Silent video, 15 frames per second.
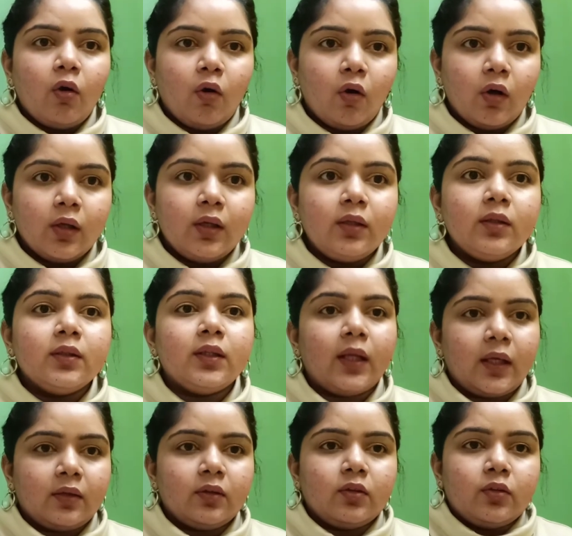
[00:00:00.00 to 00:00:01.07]
oil,
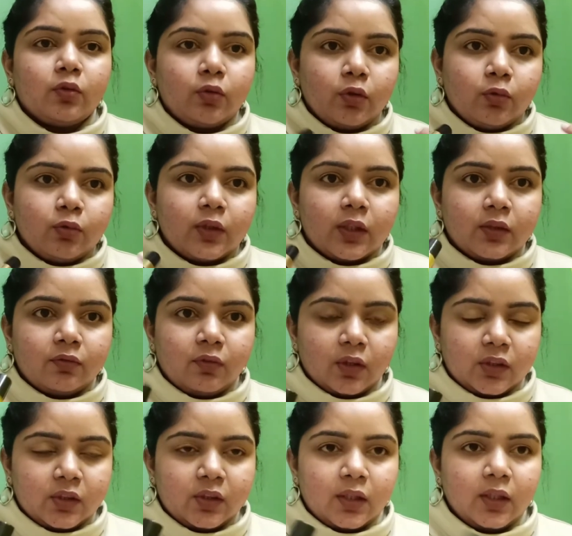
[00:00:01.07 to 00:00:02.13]
like to use as a
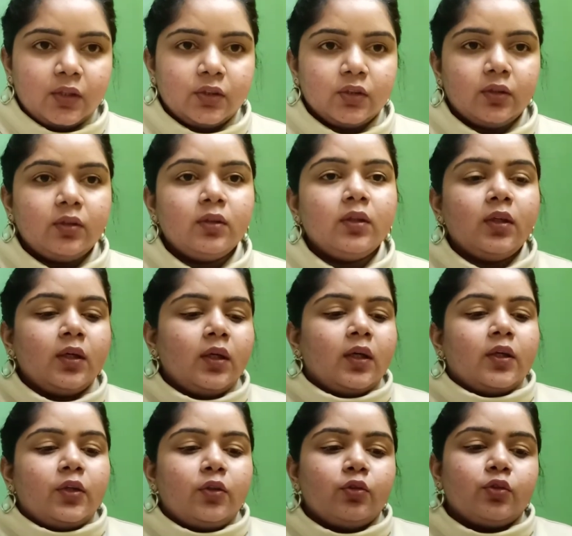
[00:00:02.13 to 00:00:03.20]
first cleanser,
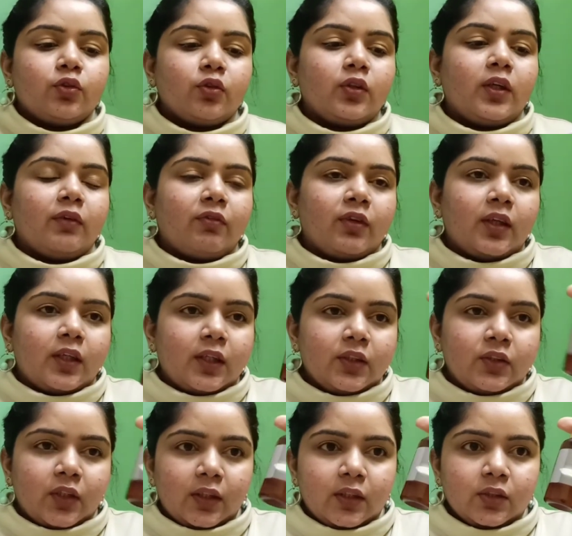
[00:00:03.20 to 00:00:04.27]
you should definitely
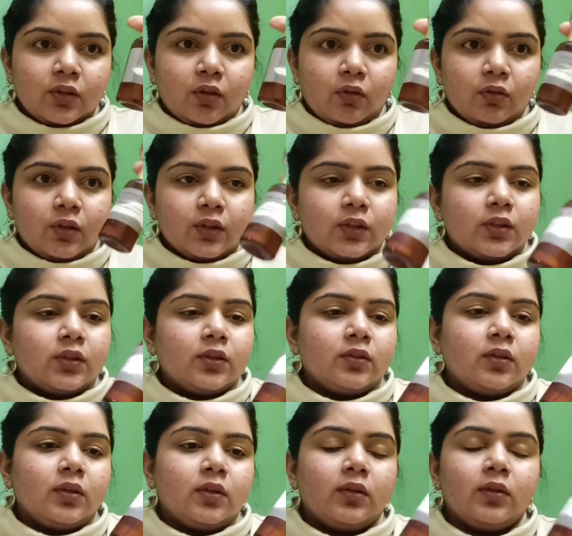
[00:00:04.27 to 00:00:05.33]
check this out.
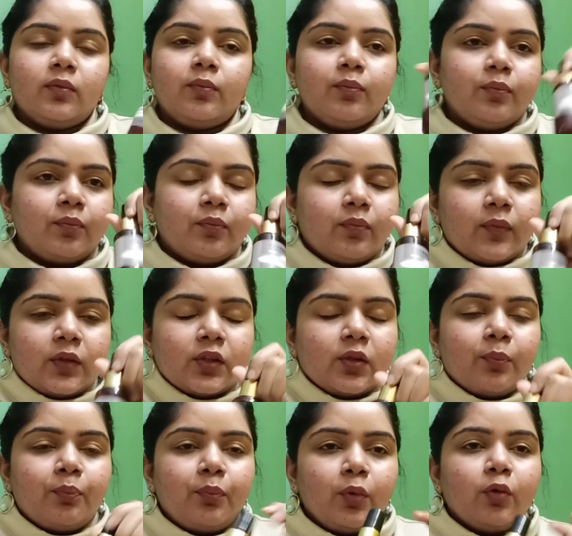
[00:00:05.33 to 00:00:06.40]
This is a
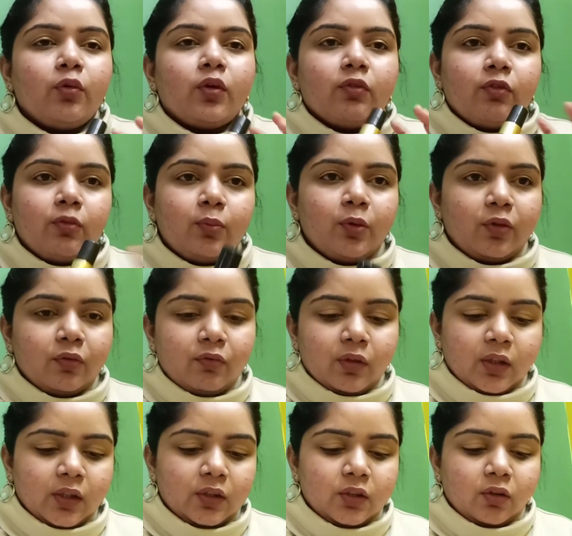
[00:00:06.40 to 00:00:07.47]
beautiful
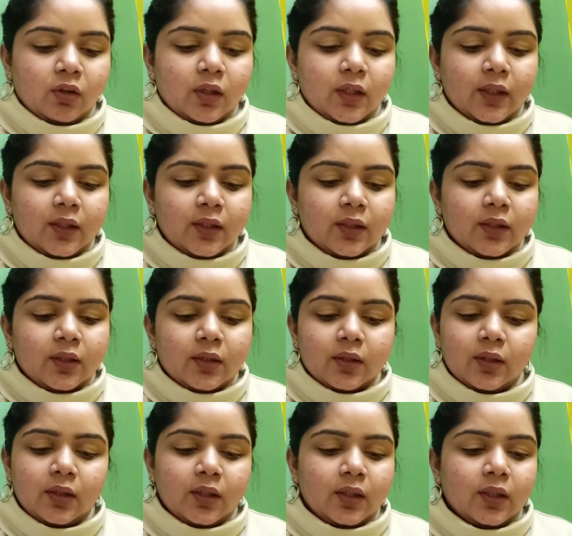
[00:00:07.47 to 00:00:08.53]
cleansing oil. It didn't
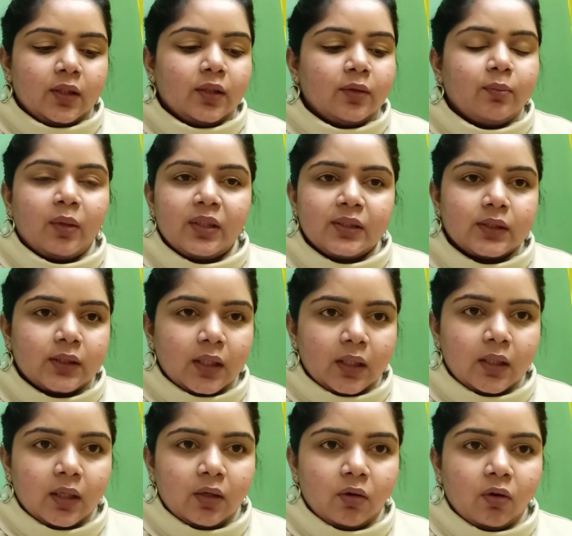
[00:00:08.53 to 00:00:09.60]
irritate my skin
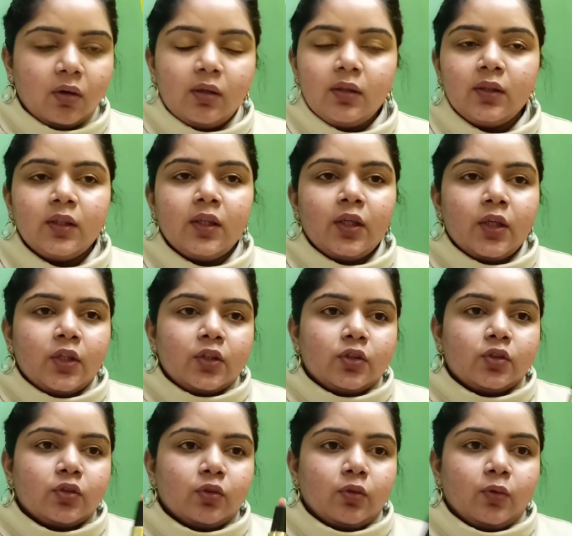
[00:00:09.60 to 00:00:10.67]
and all.
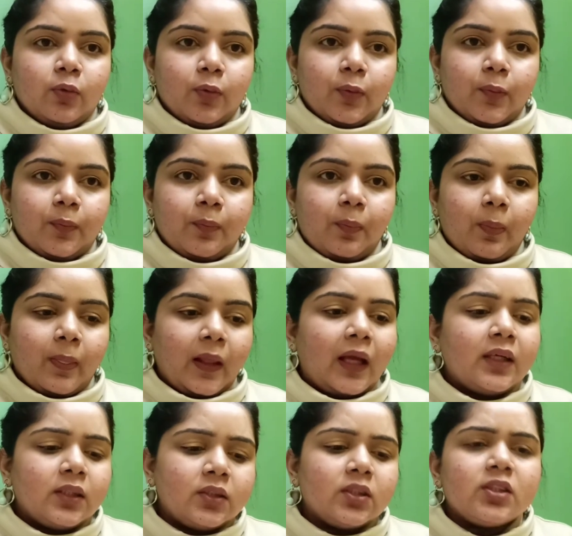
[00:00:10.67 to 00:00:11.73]
So,
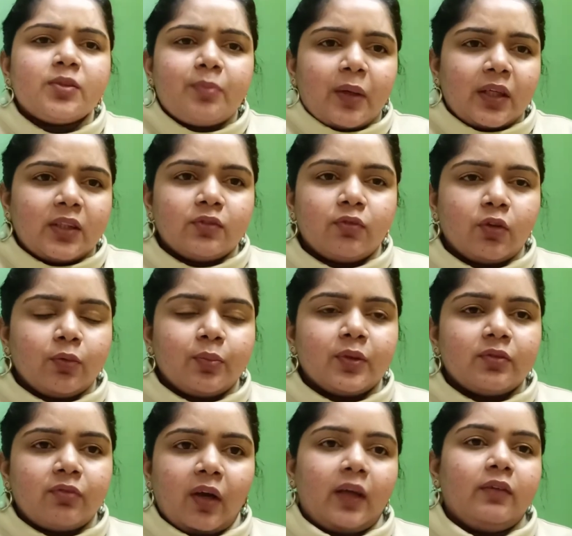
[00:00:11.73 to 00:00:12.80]
and it just priced for
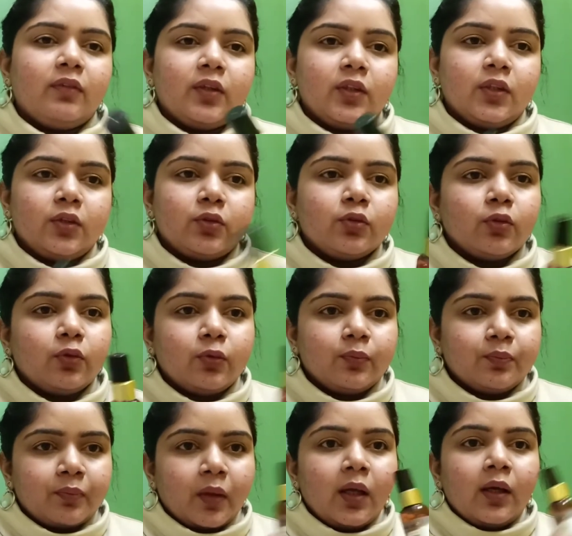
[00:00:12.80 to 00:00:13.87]
₹500, so
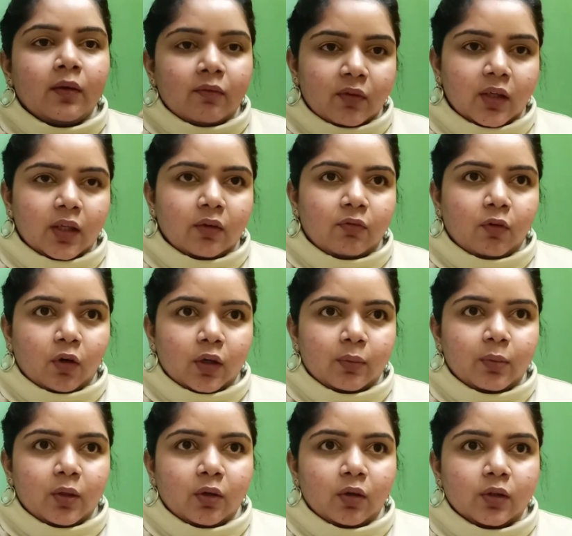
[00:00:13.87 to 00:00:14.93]
very
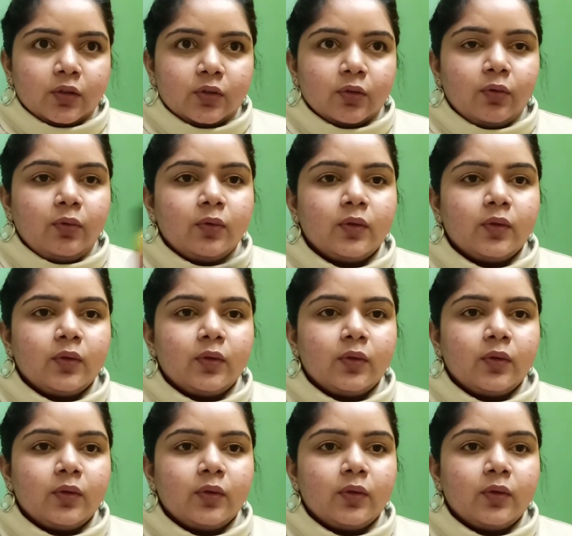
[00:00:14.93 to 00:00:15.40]
affordable also.